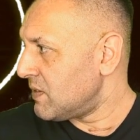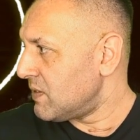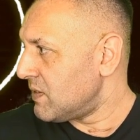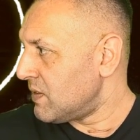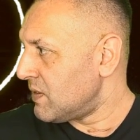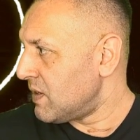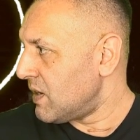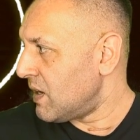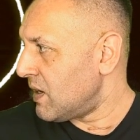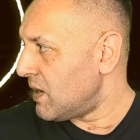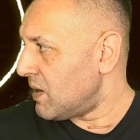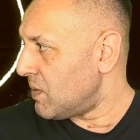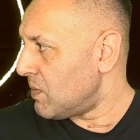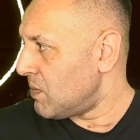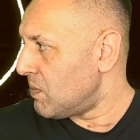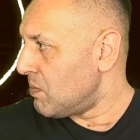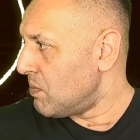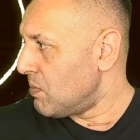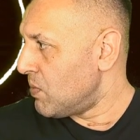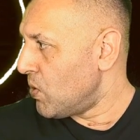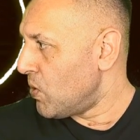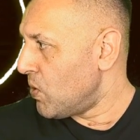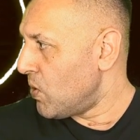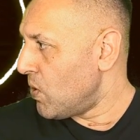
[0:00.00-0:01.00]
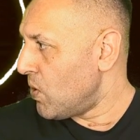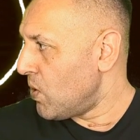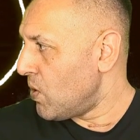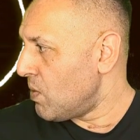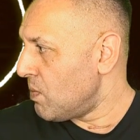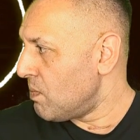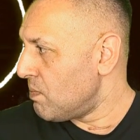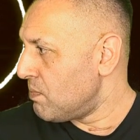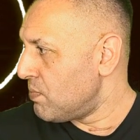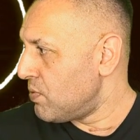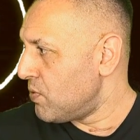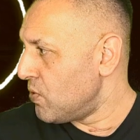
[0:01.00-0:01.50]
Namo
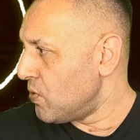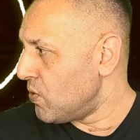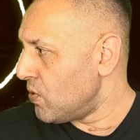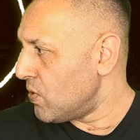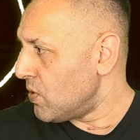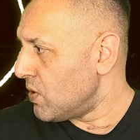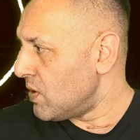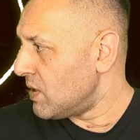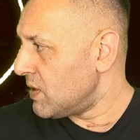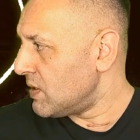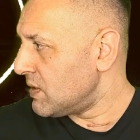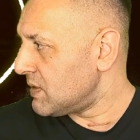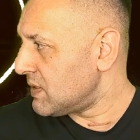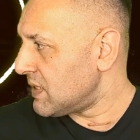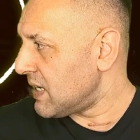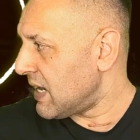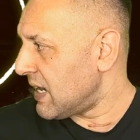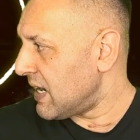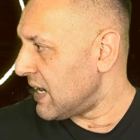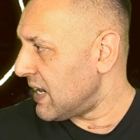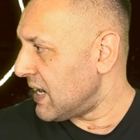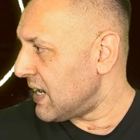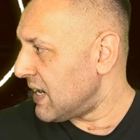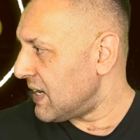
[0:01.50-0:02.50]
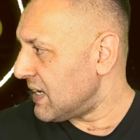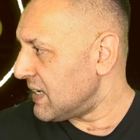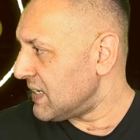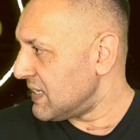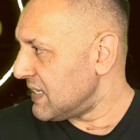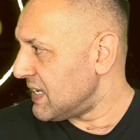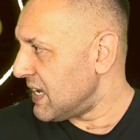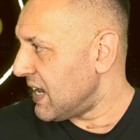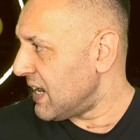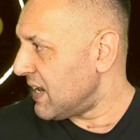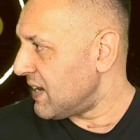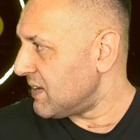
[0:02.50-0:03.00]

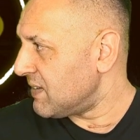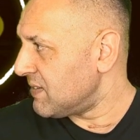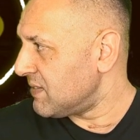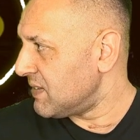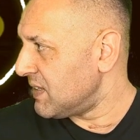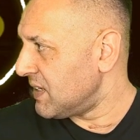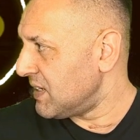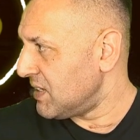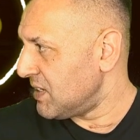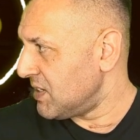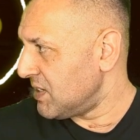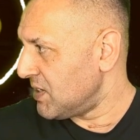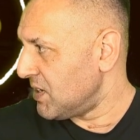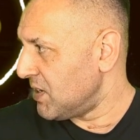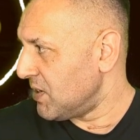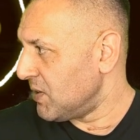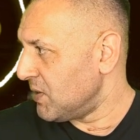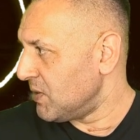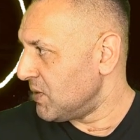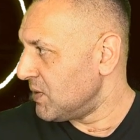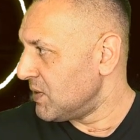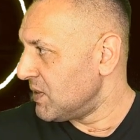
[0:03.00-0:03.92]
Buddhaya. There you go.